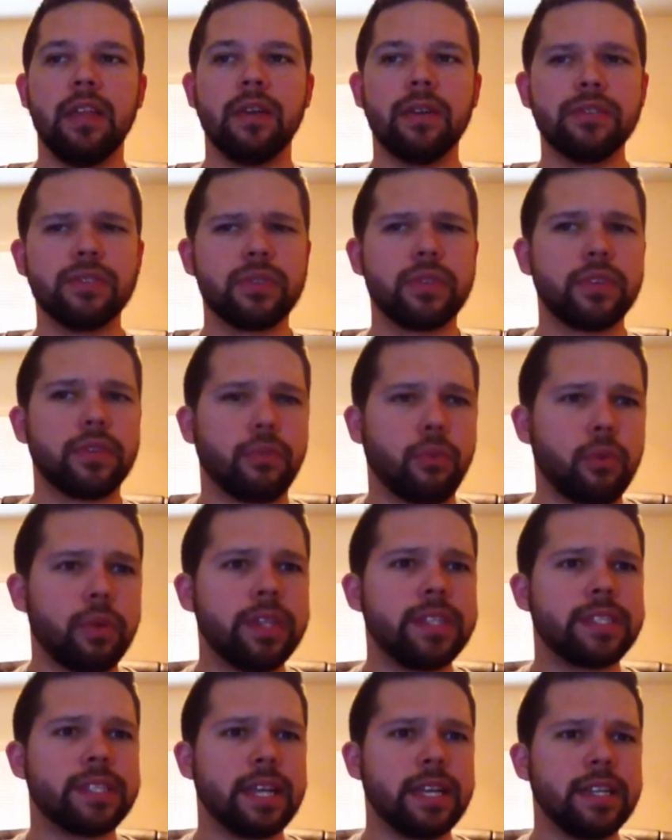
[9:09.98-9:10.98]
those are the
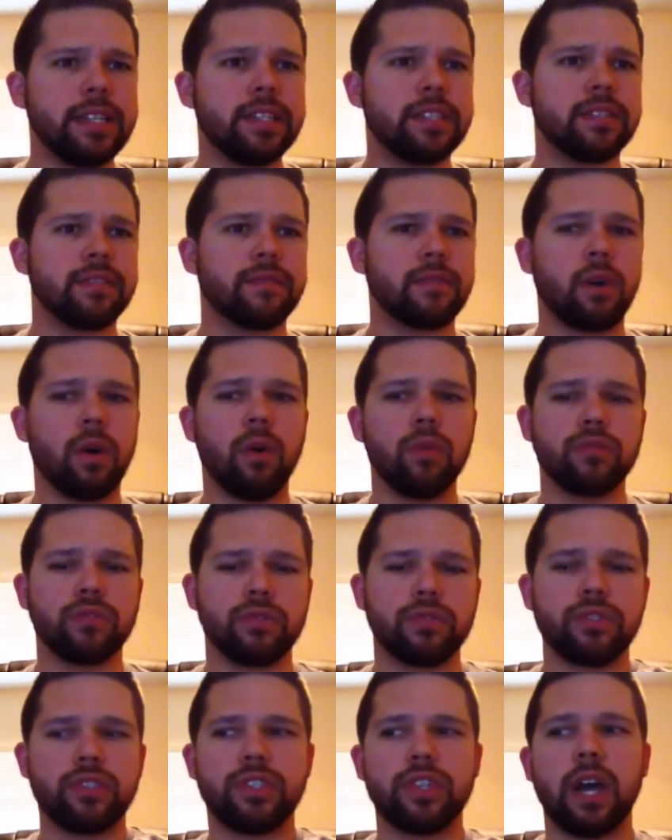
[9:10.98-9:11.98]
three stages of
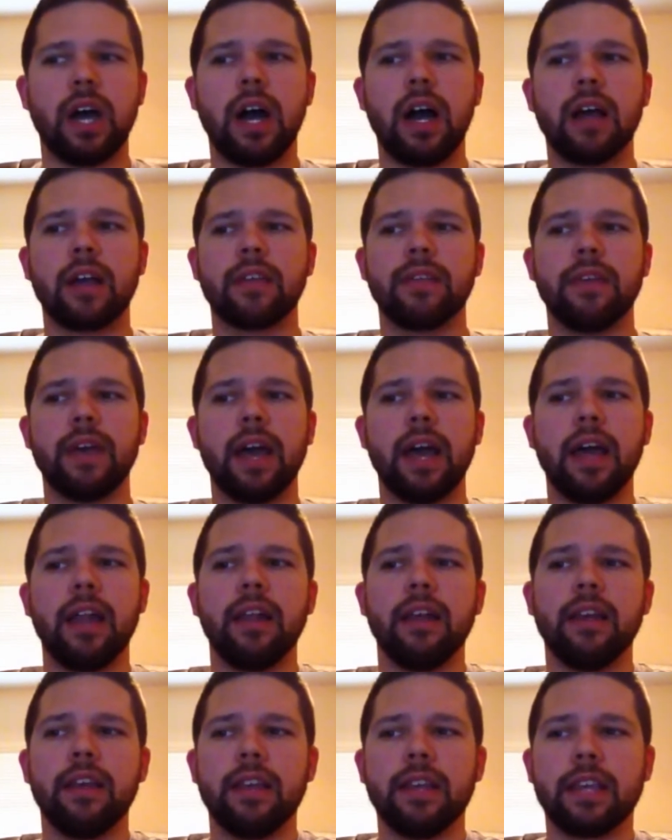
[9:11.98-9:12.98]
culture shock
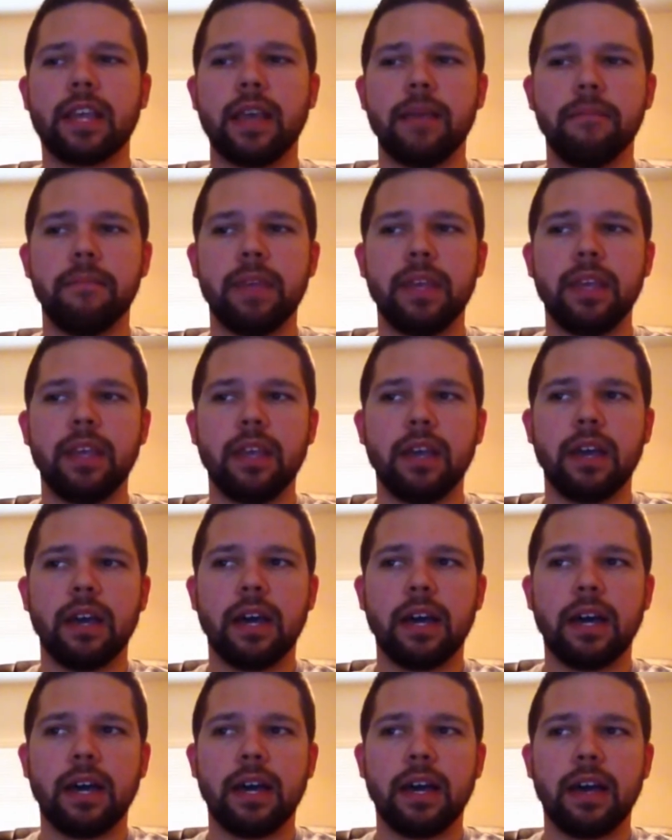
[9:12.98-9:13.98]
that can be
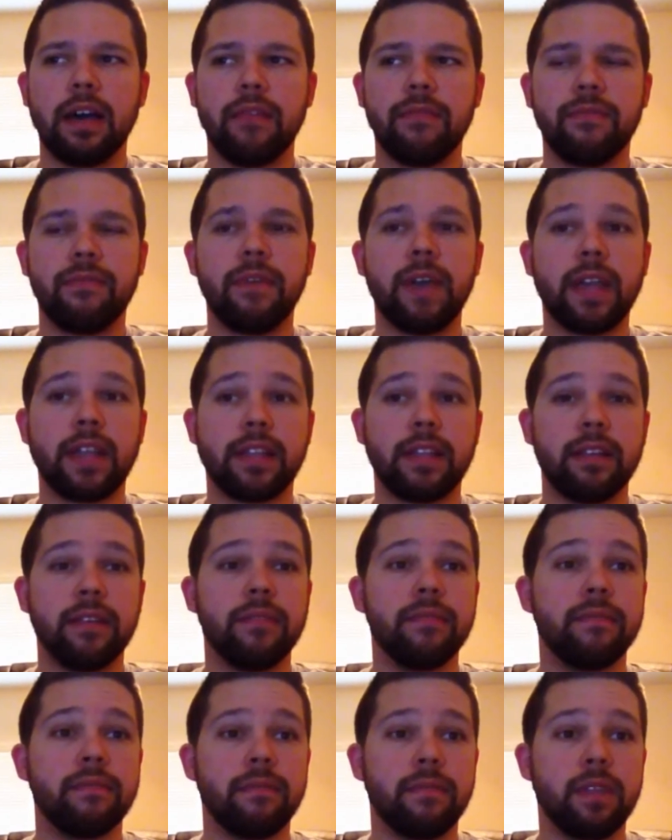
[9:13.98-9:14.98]

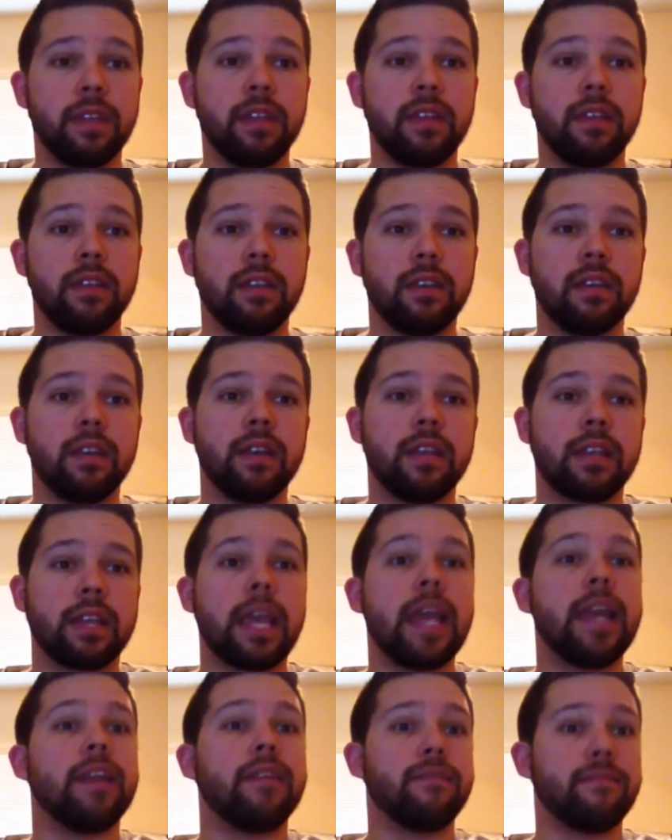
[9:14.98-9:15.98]
effective. It
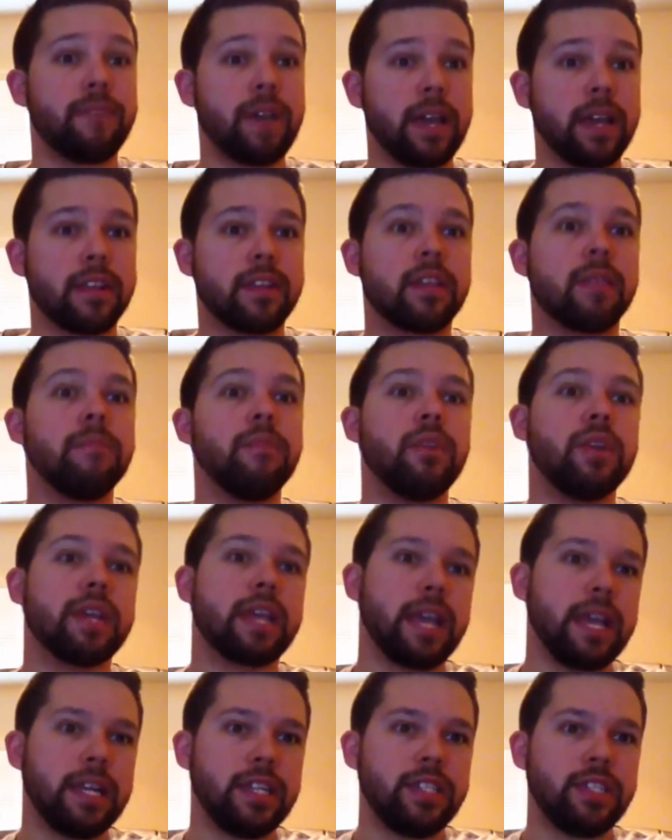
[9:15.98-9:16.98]
can affect
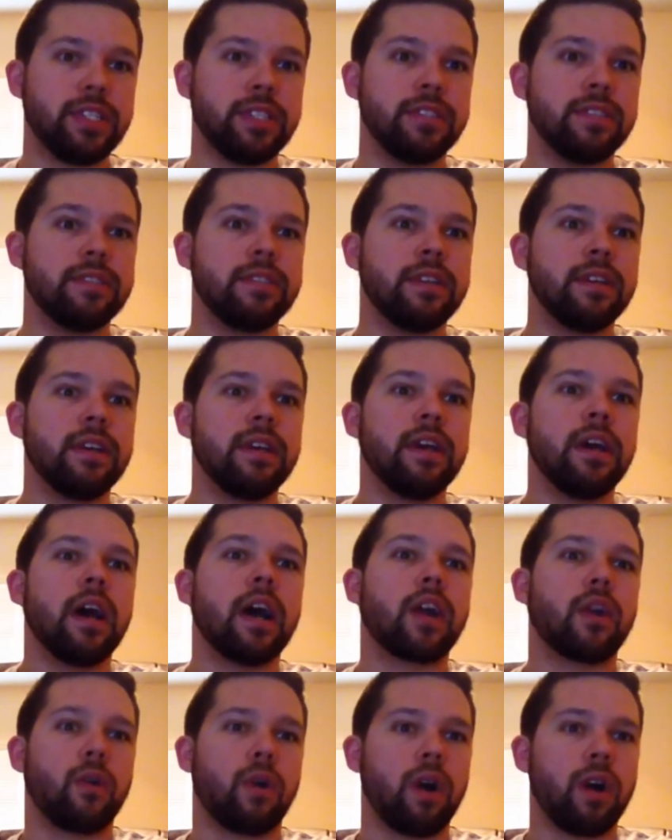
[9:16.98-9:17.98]
communication
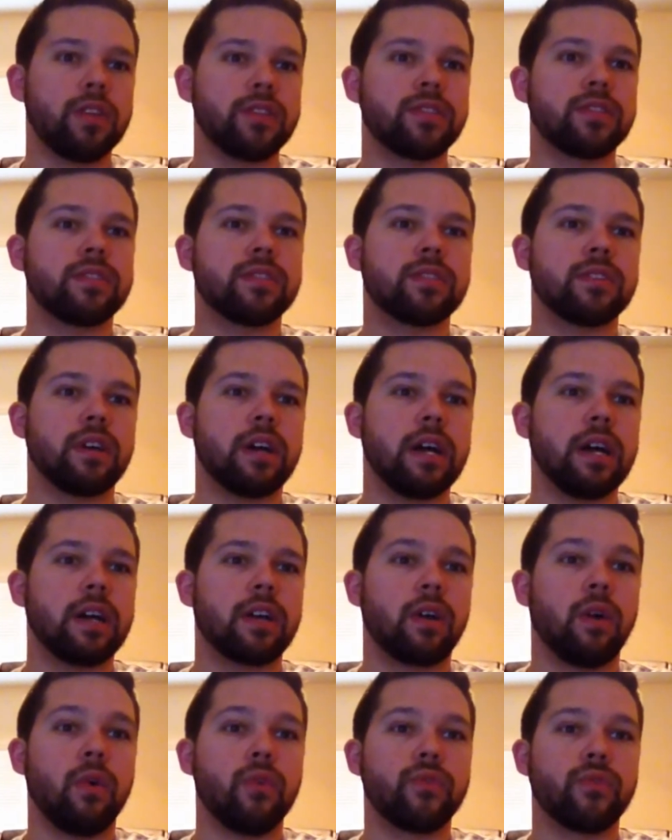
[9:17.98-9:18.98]
across
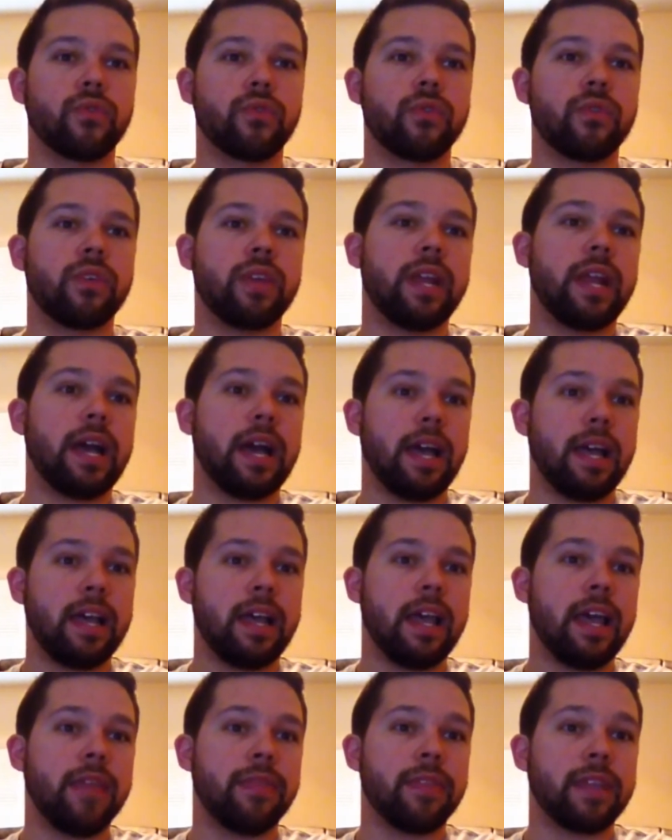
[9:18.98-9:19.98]
cultural and
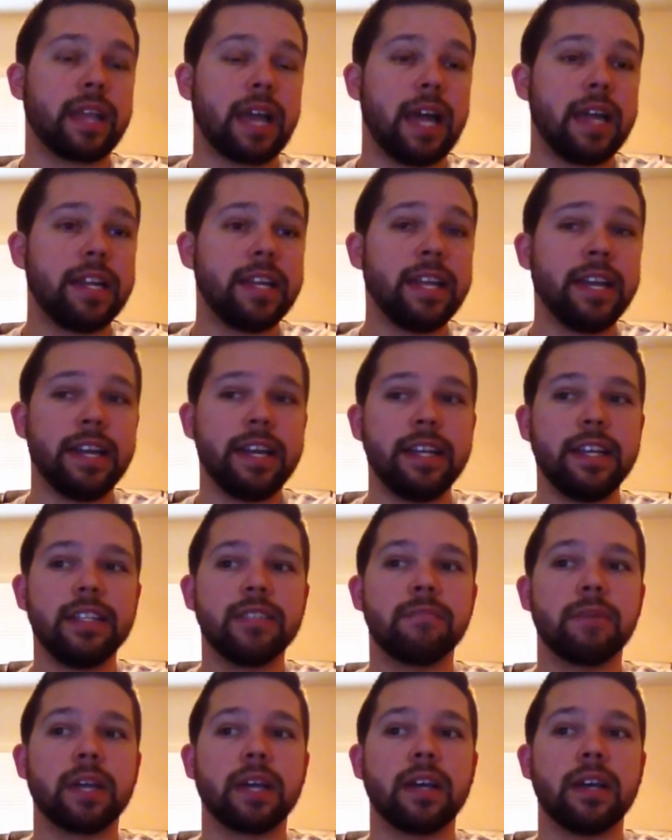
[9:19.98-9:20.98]
ethnic
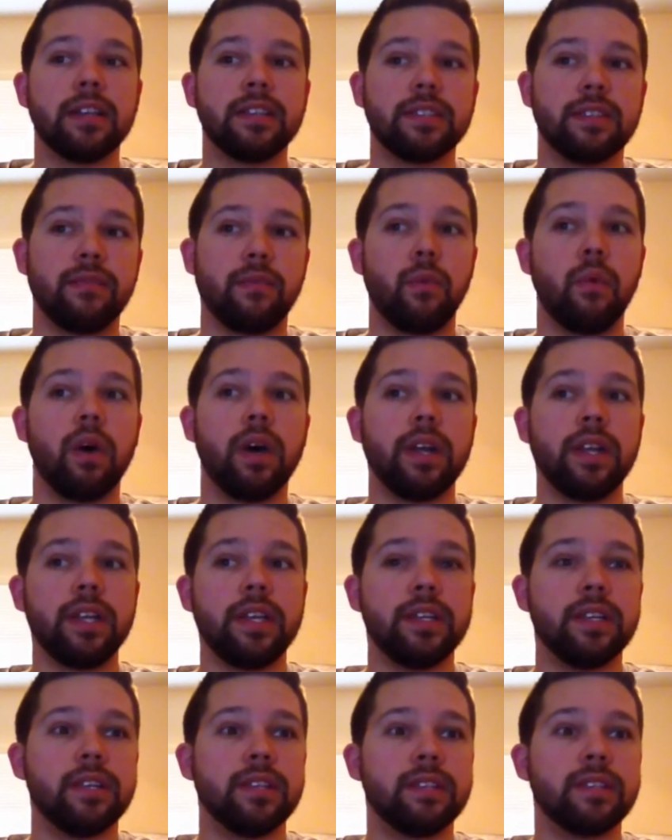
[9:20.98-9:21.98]
identities, because if one
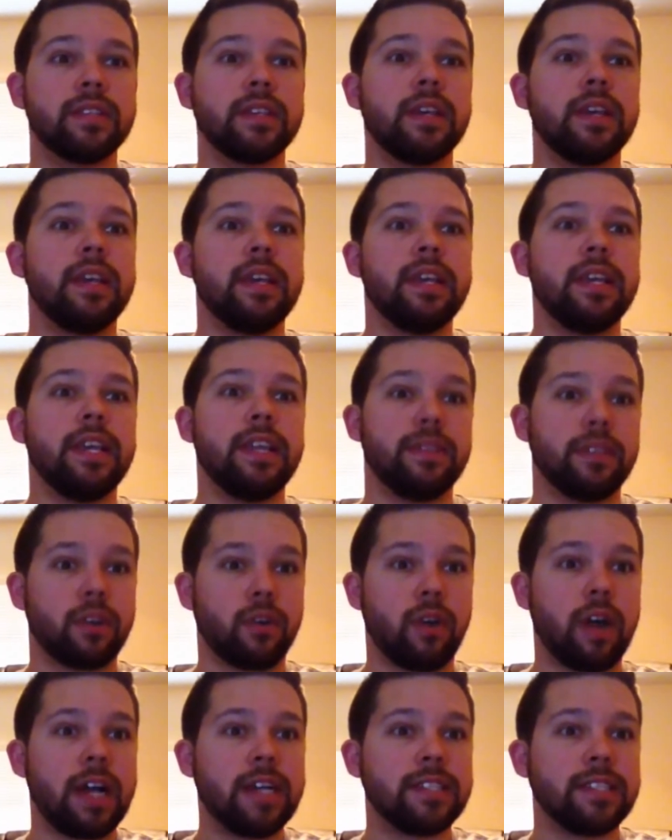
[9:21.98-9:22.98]
is in the
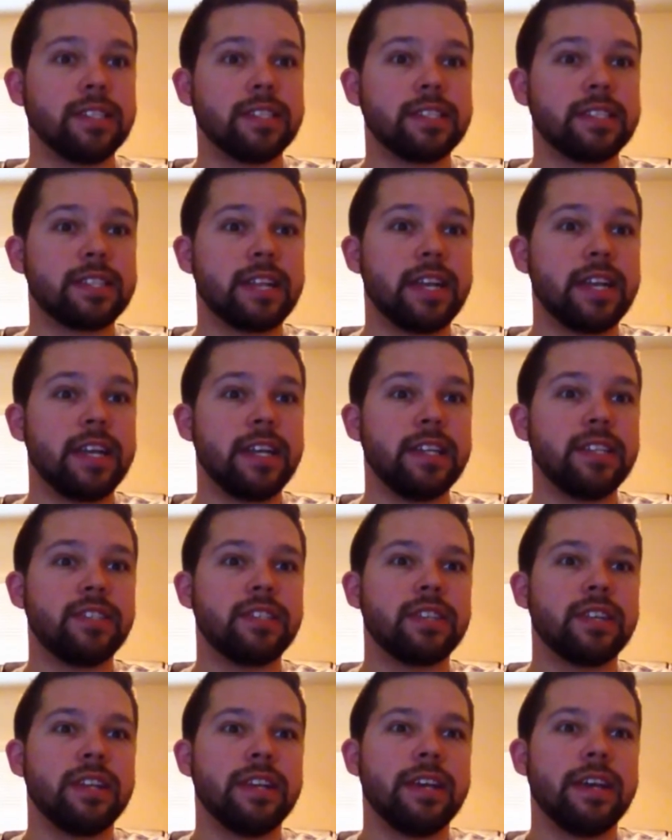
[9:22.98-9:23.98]
crisis
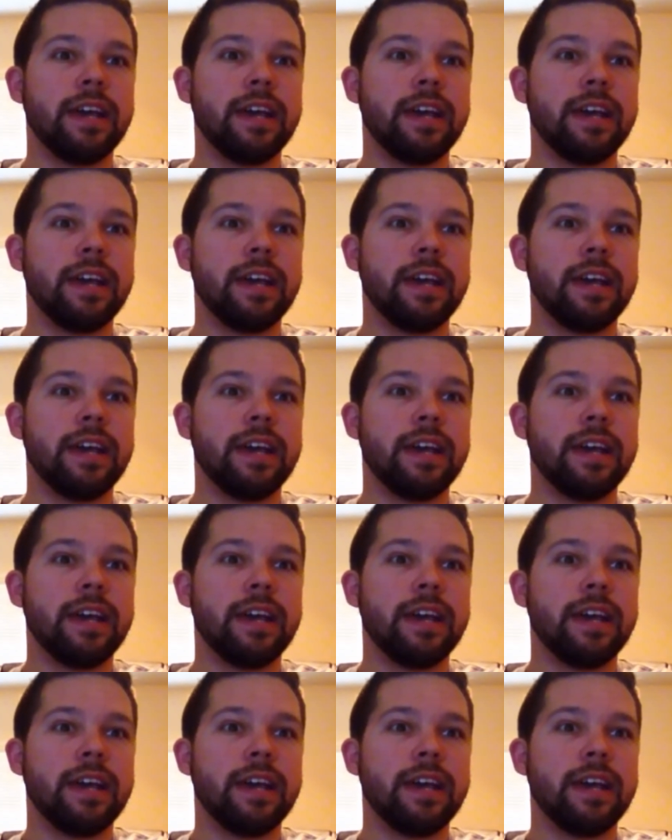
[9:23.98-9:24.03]
stage,